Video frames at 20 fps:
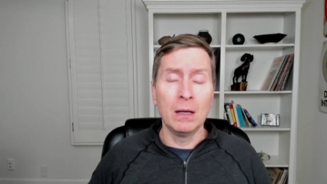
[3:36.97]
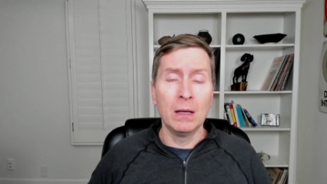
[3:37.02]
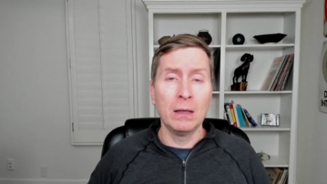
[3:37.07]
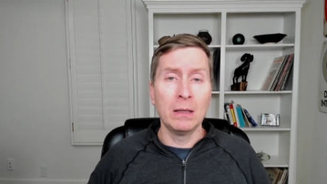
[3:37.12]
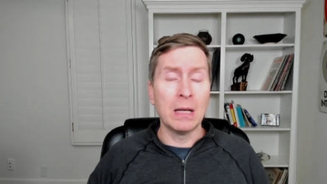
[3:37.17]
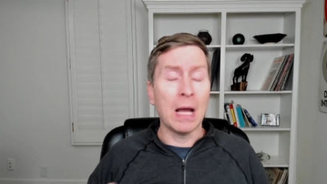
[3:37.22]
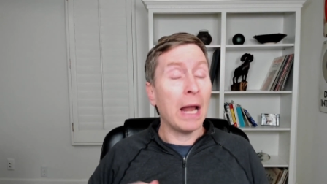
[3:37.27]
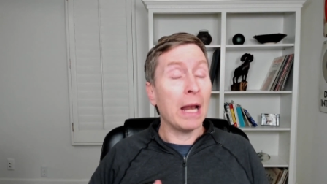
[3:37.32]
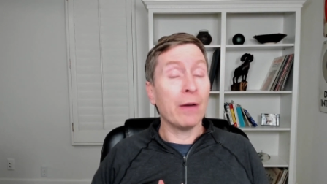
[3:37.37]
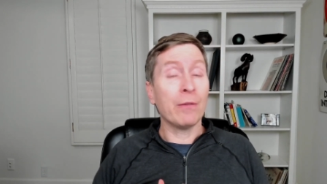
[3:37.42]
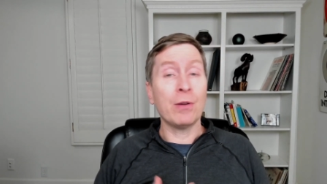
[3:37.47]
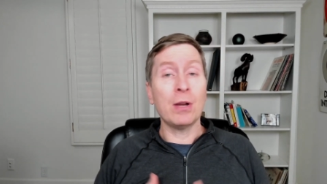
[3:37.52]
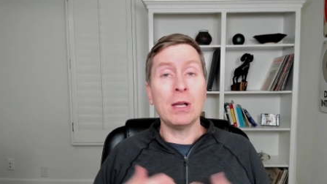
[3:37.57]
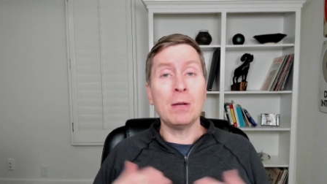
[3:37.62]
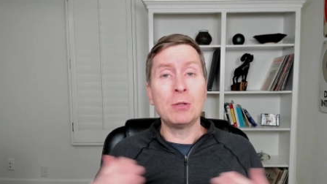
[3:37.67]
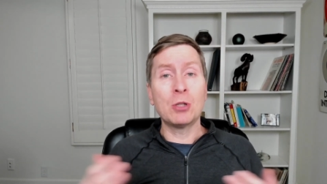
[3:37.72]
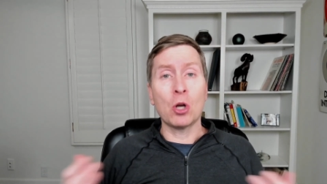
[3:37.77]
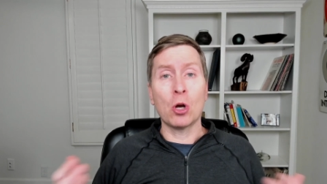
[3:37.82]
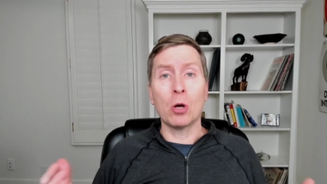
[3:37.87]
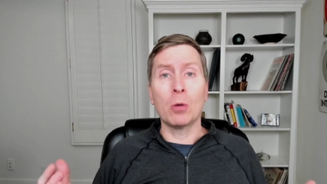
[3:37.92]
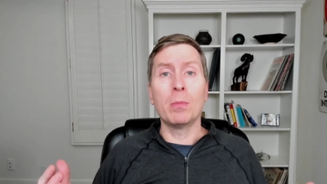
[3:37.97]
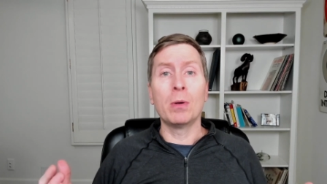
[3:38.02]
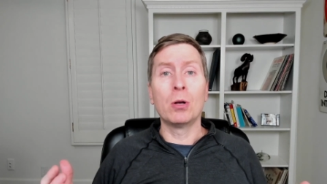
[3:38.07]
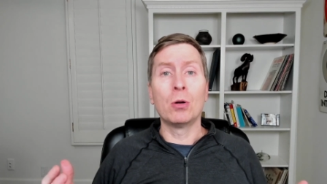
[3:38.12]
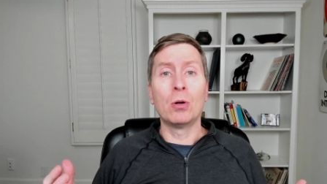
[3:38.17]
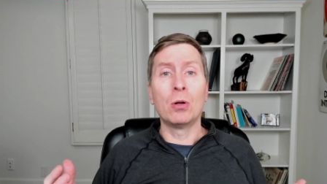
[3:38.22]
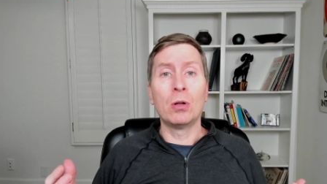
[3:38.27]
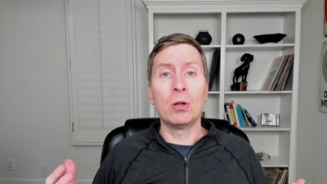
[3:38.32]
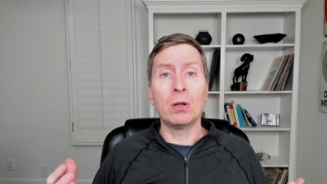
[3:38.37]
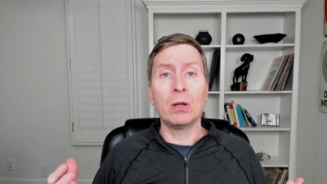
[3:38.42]
not every
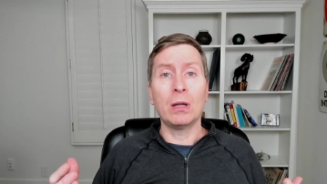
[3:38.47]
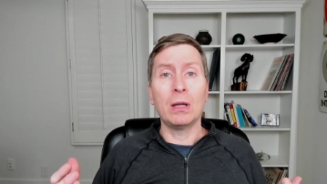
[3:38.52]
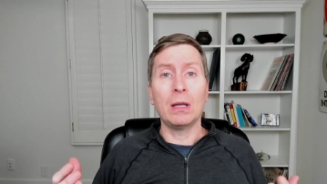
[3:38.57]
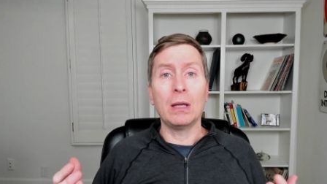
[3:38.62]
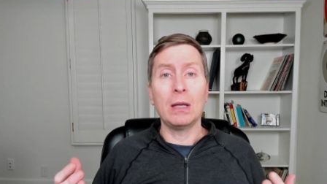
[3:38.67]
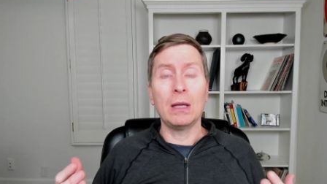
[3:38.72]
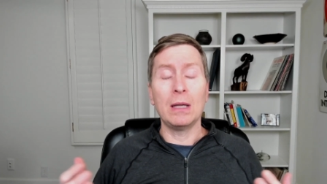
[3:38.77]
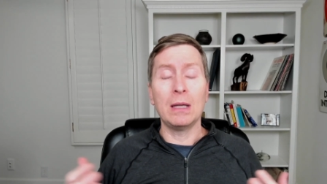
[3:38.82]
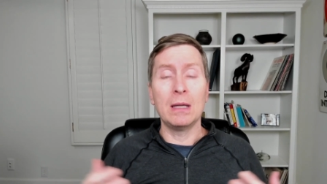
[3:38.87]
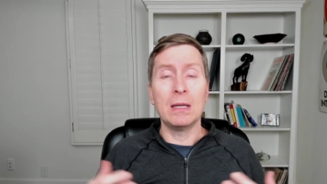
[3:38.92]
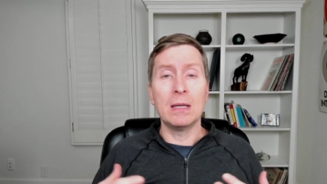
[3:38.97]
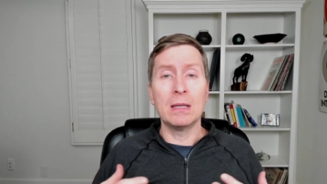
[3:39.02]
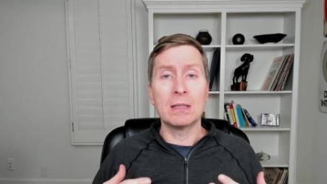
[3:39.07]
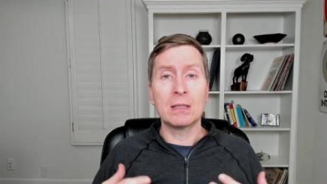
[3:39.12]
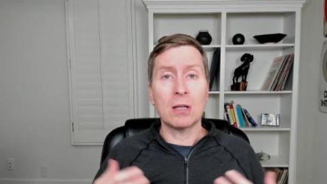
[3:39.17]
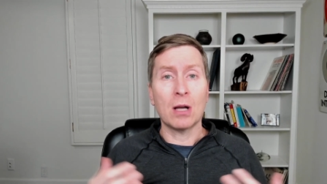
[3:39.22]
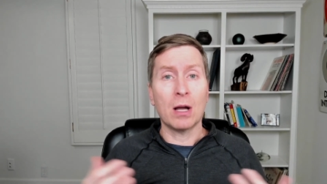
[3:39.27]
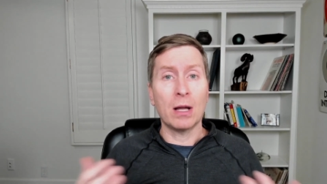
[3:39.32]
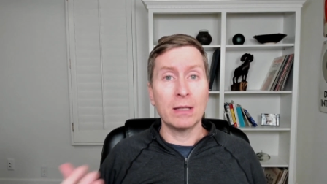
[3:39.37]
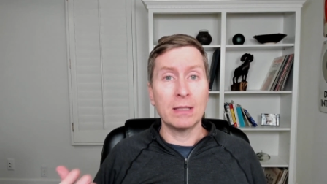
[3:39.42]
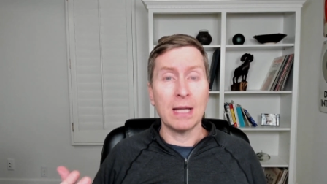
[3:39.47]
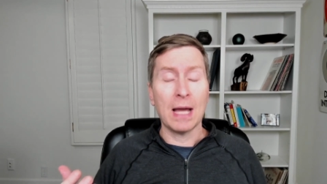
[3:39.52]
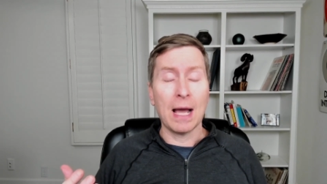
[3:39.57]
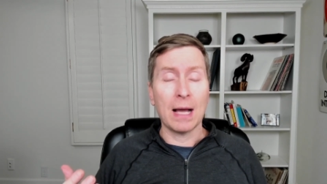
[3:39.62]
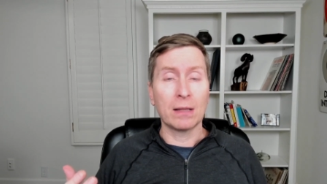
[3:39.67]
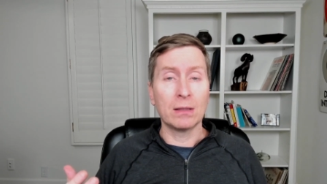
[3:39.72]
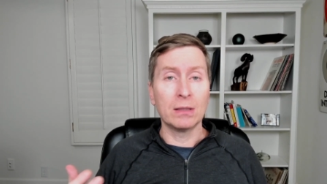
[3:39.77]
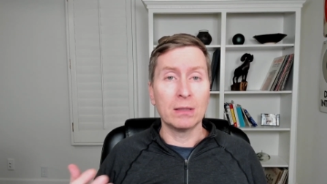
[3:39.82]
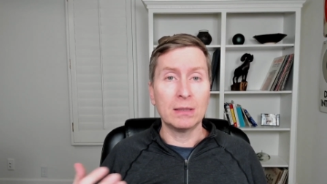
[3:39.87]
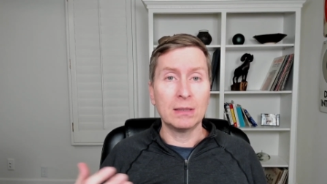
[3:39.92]
terminal is
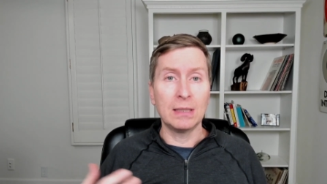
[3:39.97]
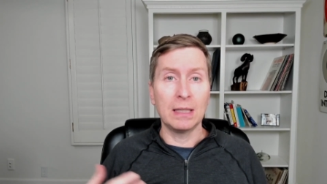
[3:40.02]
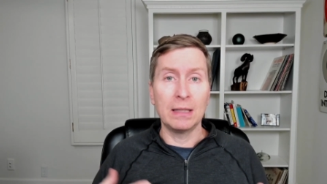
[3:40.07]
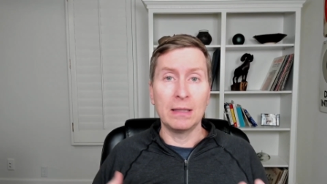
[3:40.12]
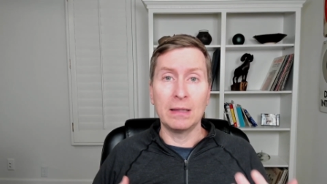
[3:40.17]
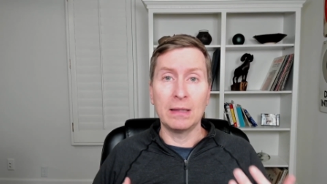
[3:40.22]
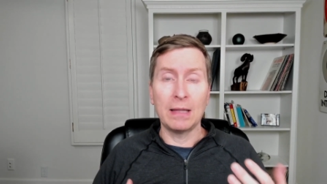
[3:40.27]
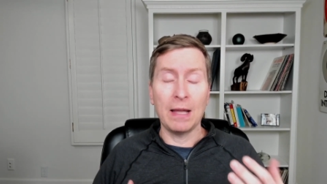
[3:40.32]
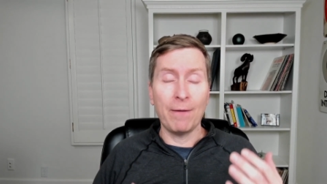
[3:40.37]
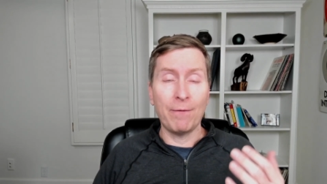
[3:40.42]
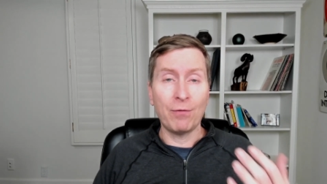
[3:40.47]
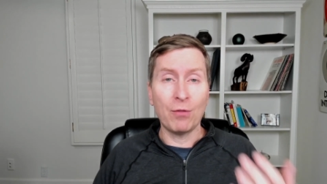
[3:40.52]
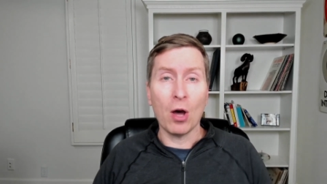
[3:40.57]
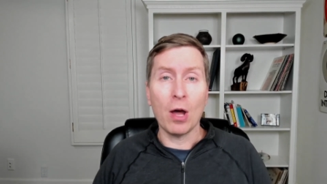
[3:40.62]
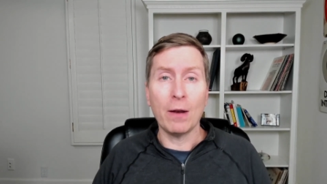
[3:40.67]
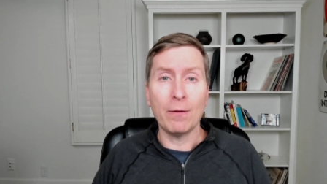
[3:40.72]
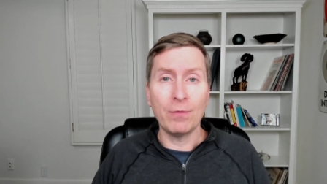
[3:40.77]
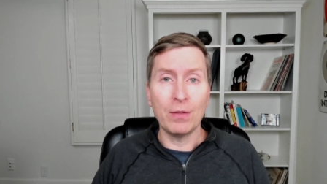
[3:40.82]
contactless, and they've thought of